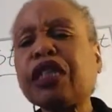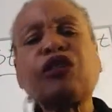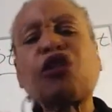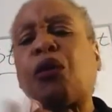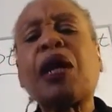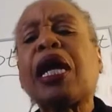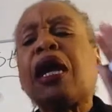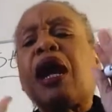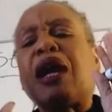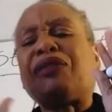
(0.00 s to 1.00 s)
So
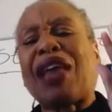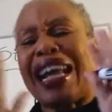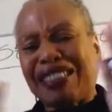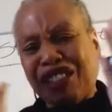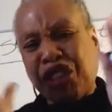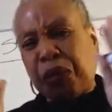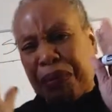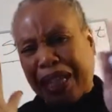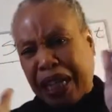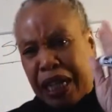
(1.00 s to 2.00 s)
that should
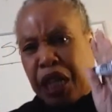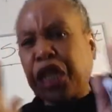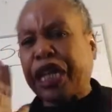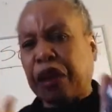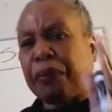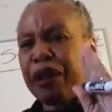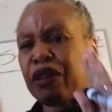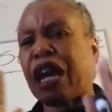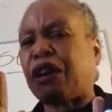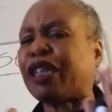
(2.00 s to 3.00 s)
be clear because
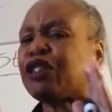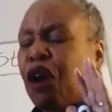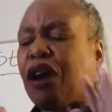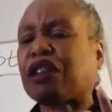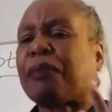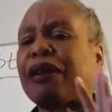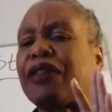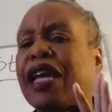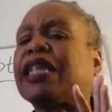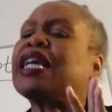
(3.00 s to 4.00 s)
I already talked about
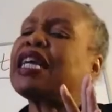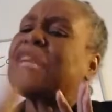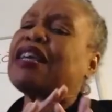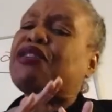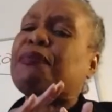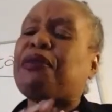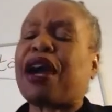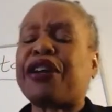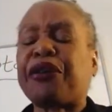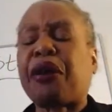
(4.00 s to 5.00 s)
that in the
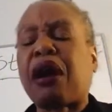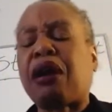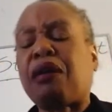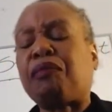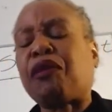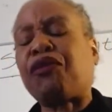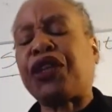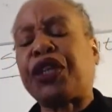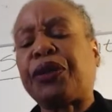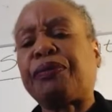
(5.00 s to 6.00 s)
prior
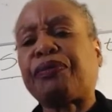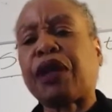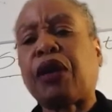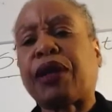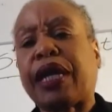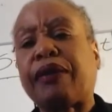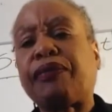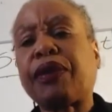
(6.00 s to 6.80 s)
video. Okay.